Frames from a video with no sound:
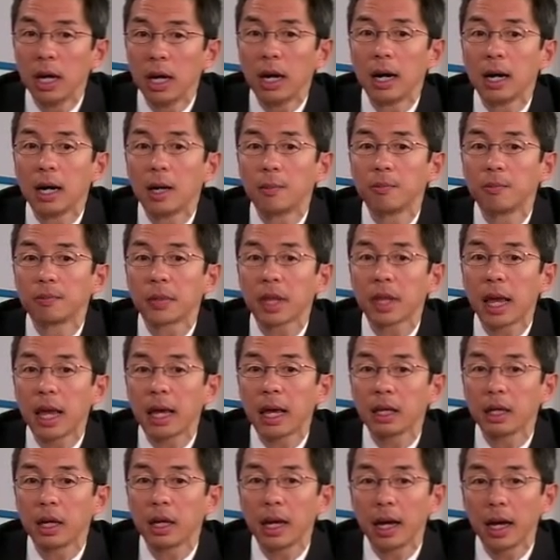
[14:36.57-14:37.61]

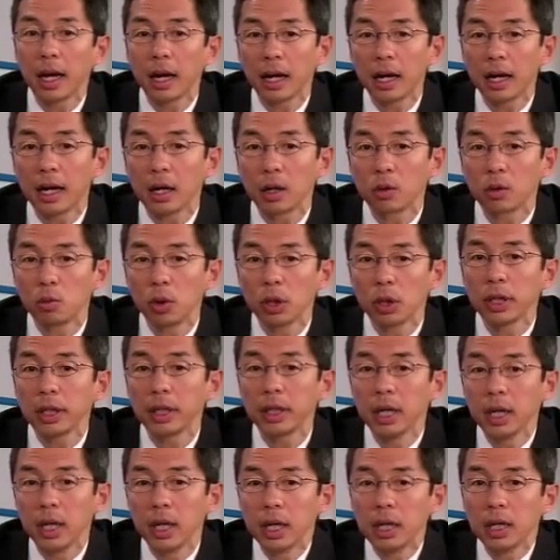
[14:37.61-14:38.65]
and really